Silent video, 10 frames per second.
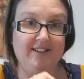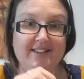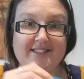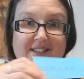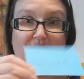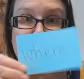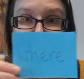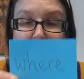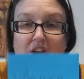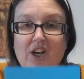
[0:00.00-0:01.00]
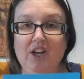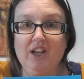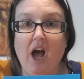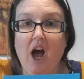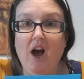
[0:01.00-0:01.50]
Let's have a look.
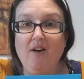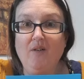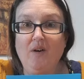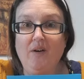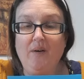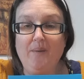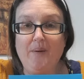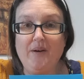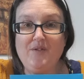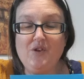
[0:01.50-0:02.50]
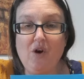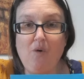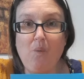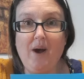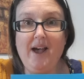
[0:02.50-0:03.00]
Have you
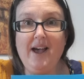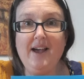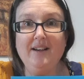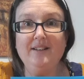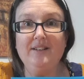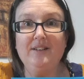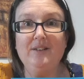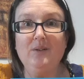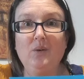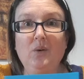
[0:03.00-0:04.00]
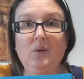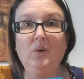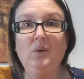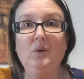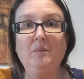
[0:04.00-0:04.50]
got where?
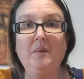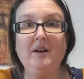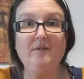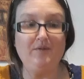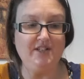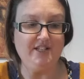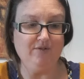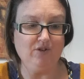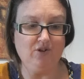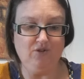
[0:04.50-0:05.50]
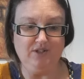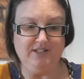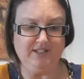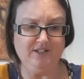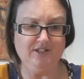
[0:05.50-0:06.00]
Oh, my video
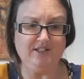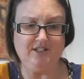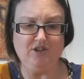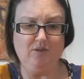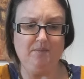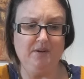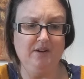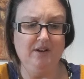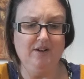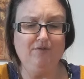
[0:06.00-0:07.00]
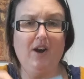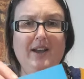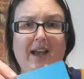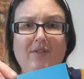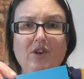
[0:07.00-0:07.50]
recording's gonna stop. Right,
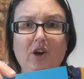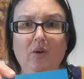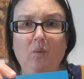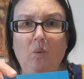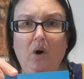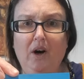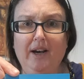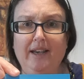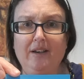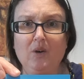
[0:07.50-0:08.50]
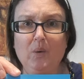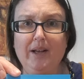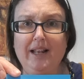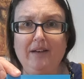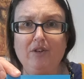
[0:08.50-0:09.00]
have a go at why.
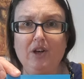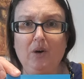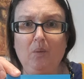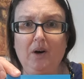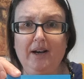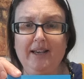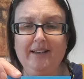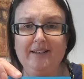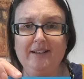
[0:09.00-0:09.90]
Quickly have a go at why.